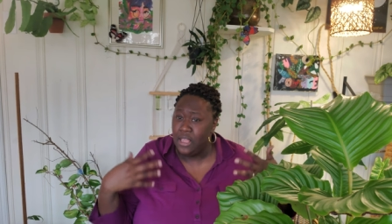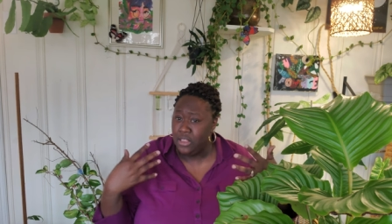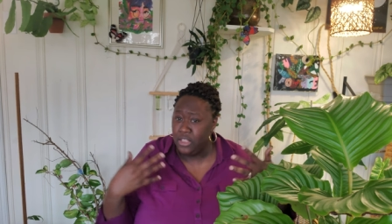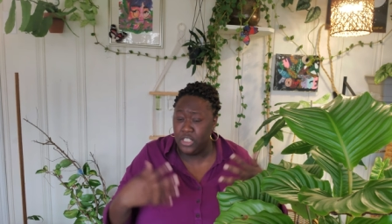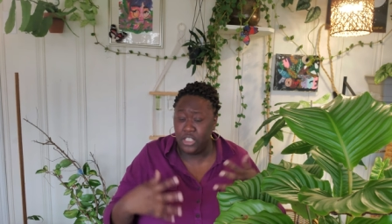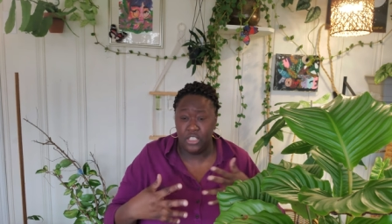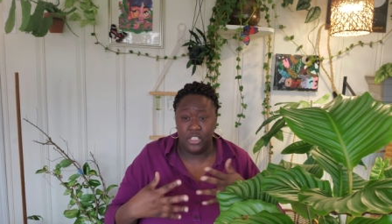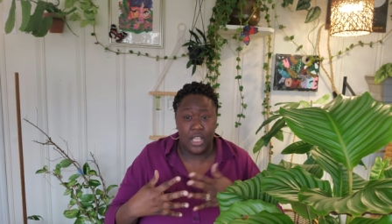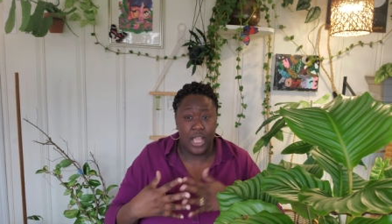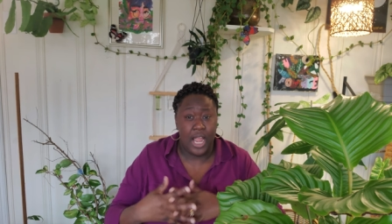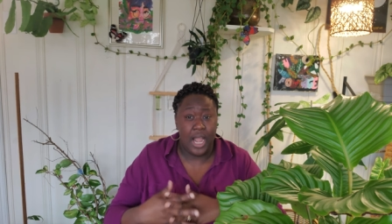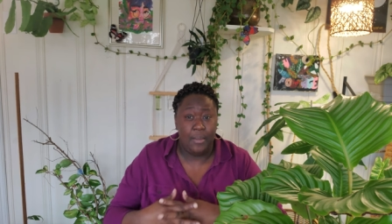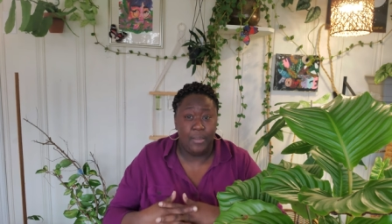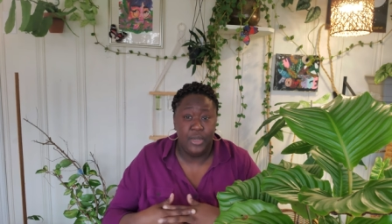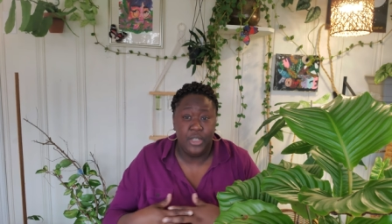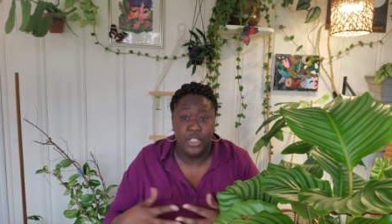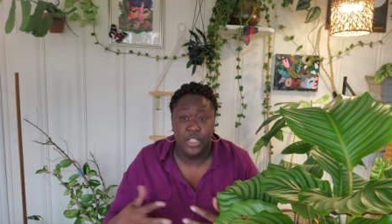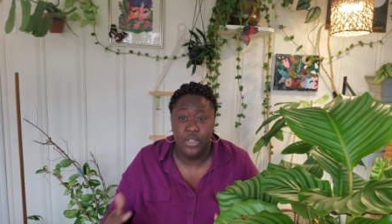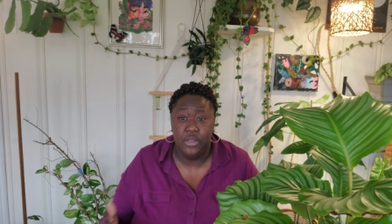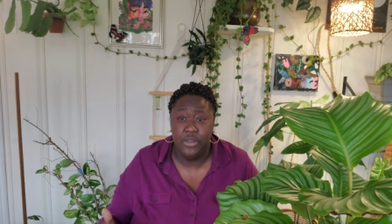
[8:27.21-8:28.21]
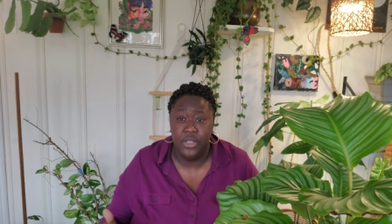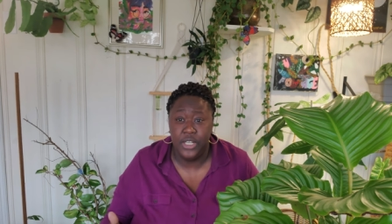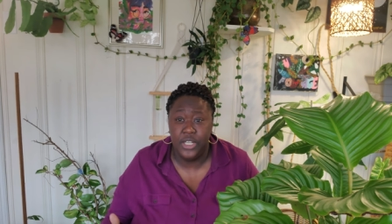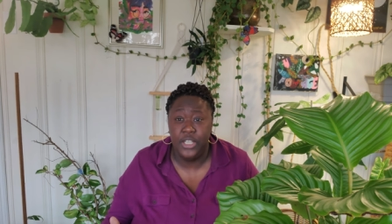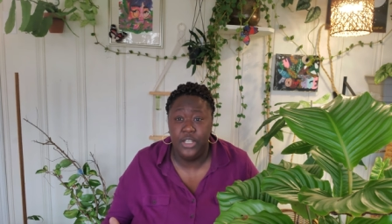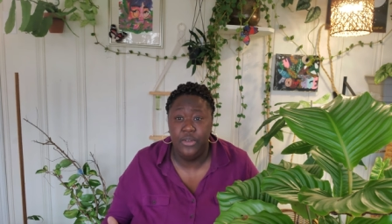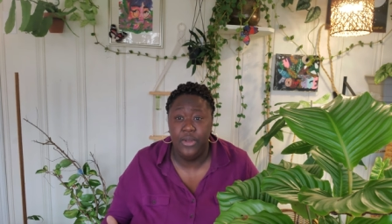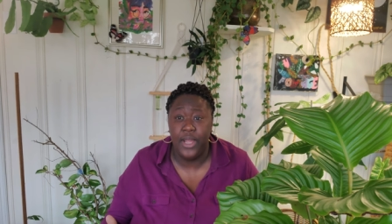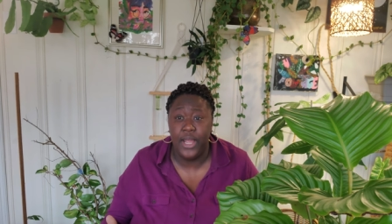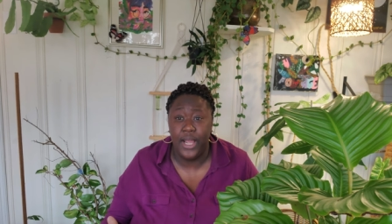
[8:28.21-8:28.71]
this is an opportunity,
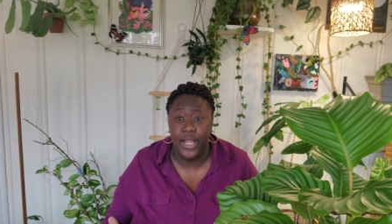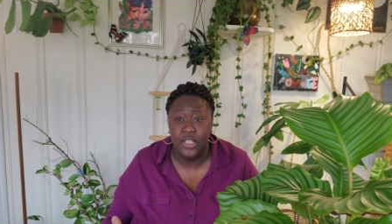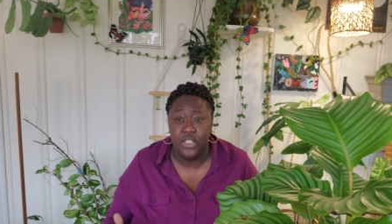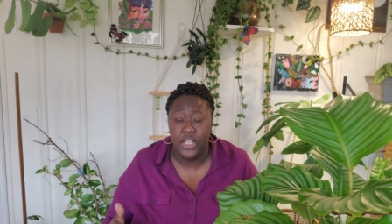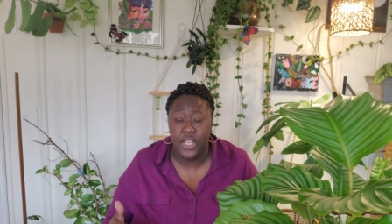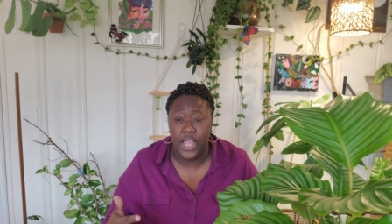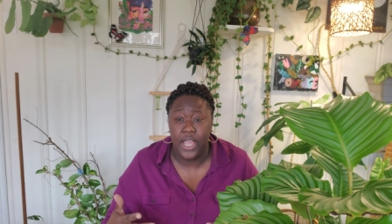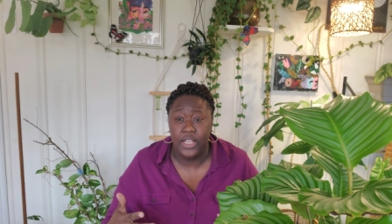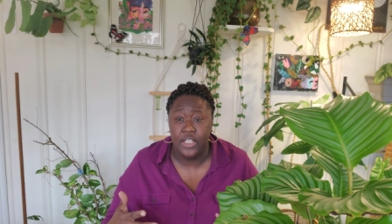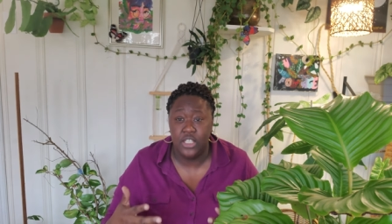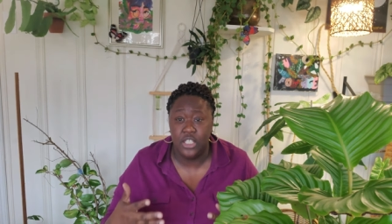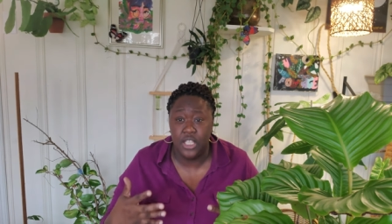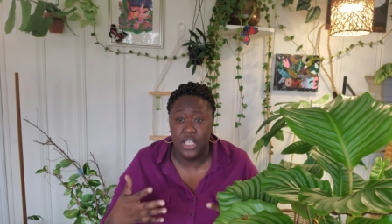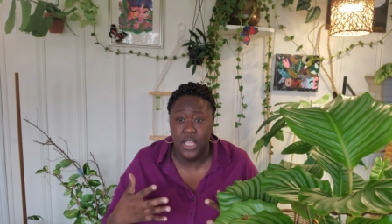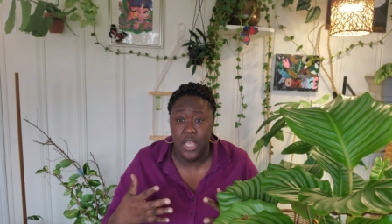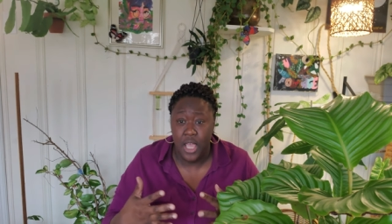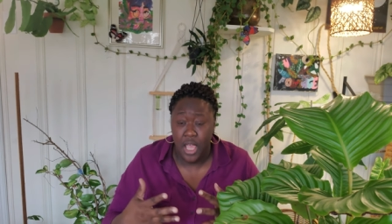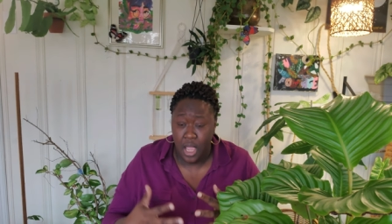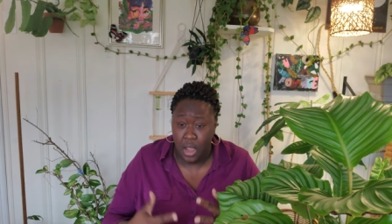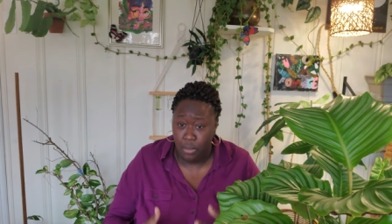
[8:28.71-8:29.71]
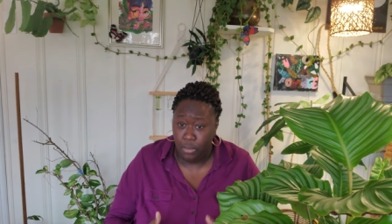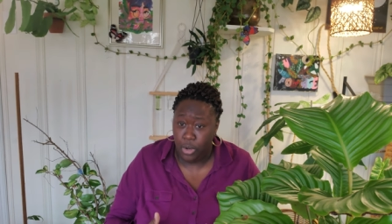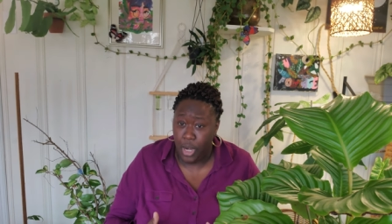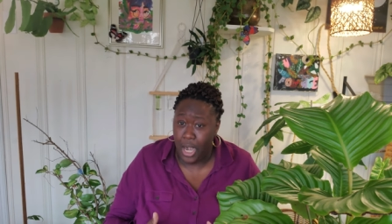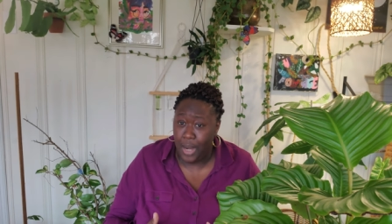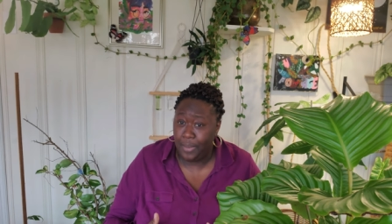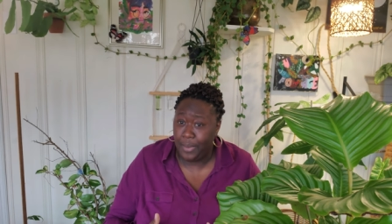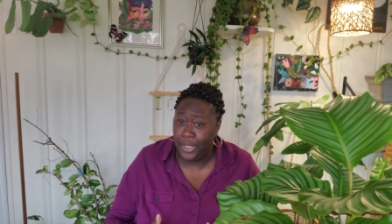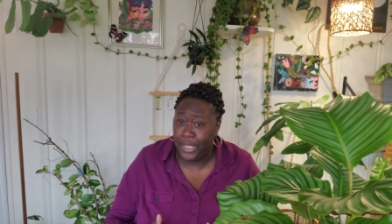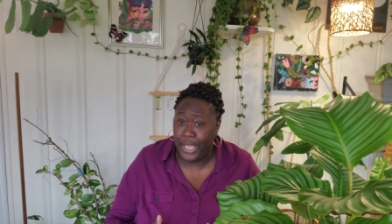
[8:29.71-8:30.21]
you guys, to actually
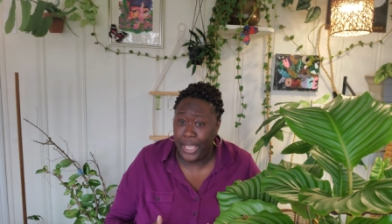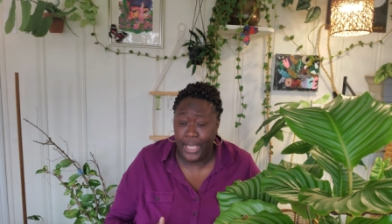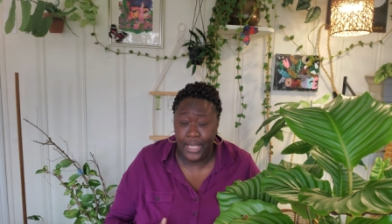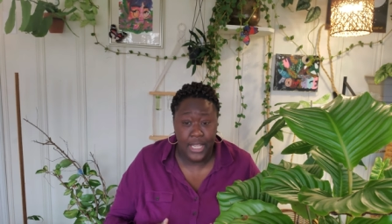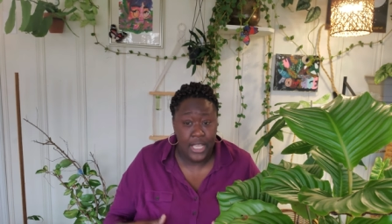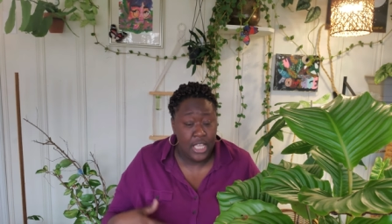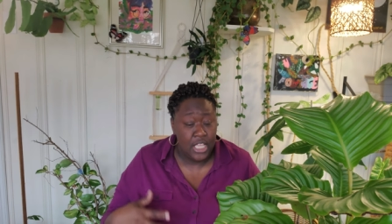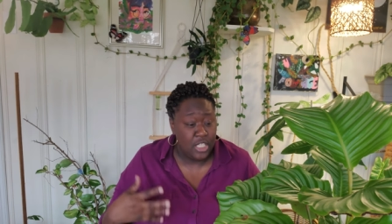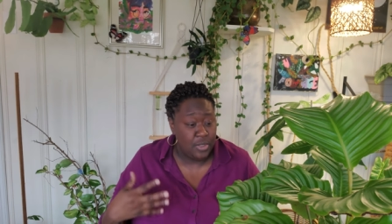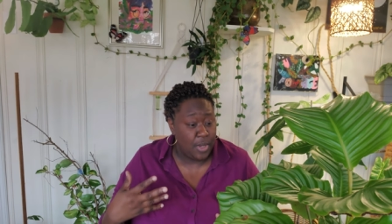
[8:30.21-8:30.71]
propagate,